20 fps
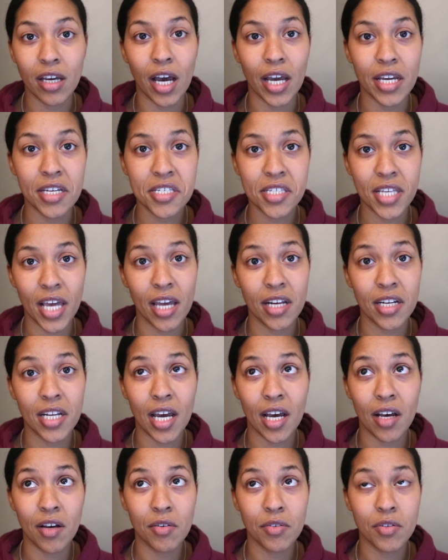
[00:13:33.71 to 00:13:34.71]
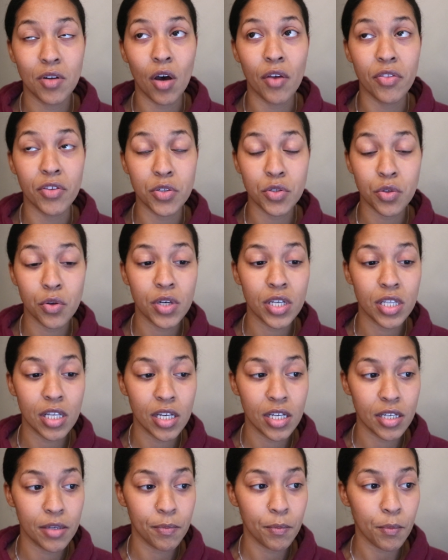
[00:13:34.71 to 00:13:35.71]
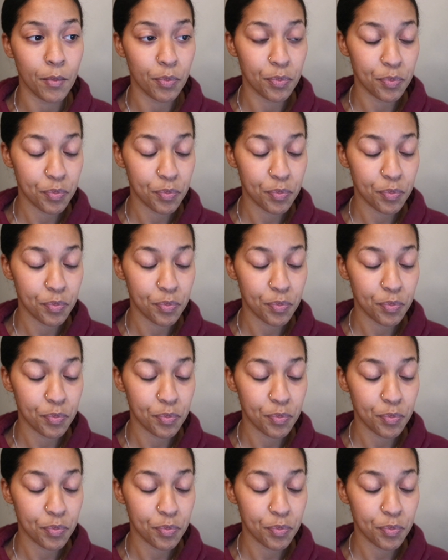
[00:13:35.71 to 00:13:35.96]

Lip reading: I sat down on the toilet,